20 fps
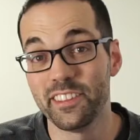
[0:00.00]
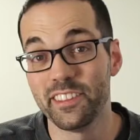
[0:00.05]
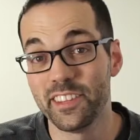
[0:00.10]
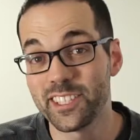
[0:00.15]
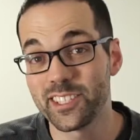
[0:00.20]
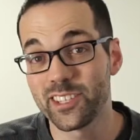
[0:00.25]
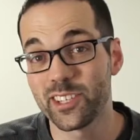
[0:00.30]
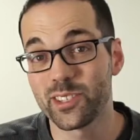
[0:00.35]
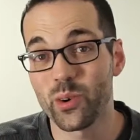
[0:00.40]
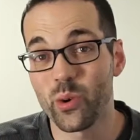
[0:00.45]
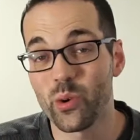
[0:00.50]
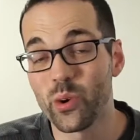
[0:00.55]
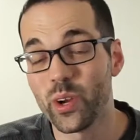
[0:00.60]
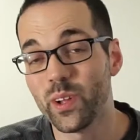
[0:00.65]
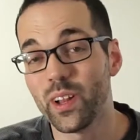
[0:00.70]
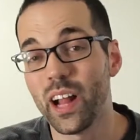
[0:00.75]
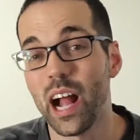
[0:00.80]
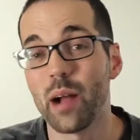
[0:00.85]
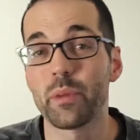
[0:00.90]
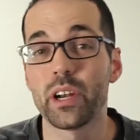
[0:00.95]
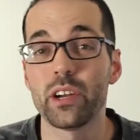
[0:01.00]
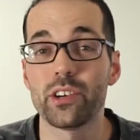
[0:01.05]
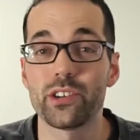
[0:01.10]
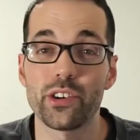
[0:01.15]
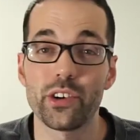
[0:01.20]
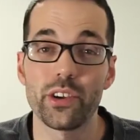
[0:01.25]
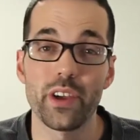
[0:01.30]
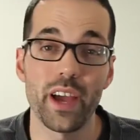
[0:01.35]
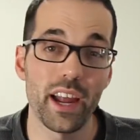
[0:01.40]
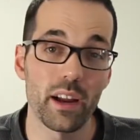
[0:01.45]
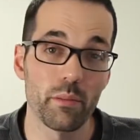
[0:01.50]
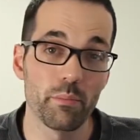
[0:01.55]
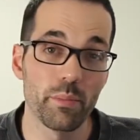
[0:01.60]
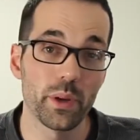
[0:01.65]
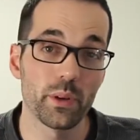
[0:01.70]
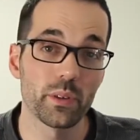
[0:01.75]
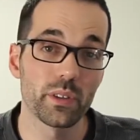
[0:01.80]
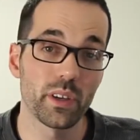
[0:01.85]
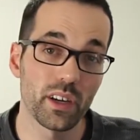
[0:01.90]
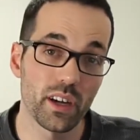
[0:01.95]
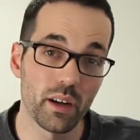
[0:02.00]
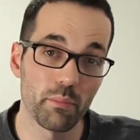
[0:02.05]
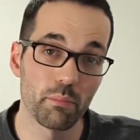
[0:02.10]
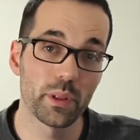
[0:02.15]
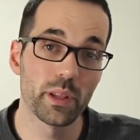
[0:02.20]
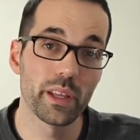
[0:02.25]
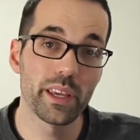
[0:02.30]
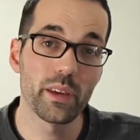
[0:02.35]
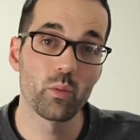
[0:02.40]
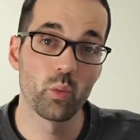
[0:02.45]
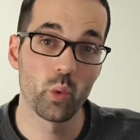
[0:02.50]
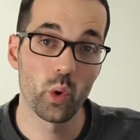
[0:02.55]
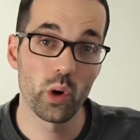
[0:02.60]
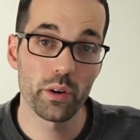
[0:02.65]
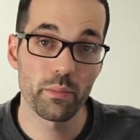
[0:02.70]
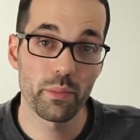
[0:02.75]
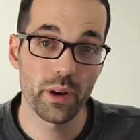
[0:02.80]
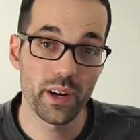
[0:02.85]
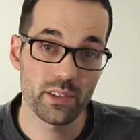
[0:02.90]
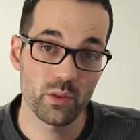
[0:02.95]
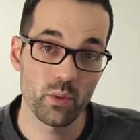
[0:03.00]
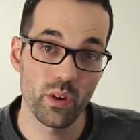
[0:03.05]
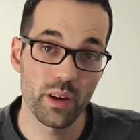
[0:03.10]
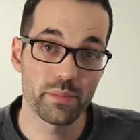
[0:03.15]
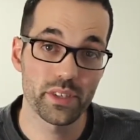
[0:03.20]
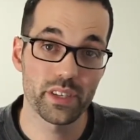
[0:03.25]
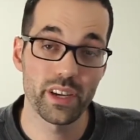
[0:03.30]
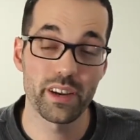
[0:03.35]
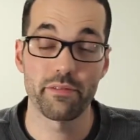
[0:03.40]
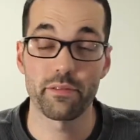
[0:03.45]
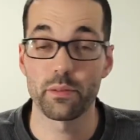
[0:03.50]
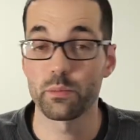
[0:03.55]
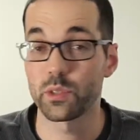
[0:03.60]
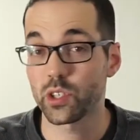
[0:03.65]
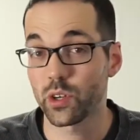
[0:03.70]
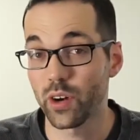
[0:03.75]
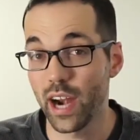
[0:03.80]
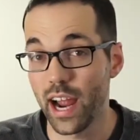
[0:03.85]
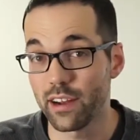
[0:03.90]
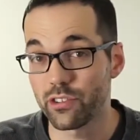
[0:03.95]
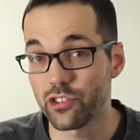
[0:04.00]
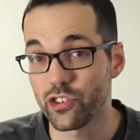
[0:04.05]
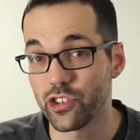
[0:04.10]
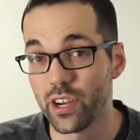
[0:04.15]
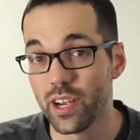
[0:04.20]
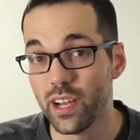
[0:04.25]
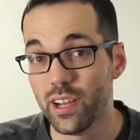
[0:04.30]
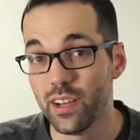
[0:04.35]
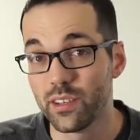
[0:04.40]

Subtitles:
In this tutorial, I'm going to show you how to build a complete WordPress website from scratch.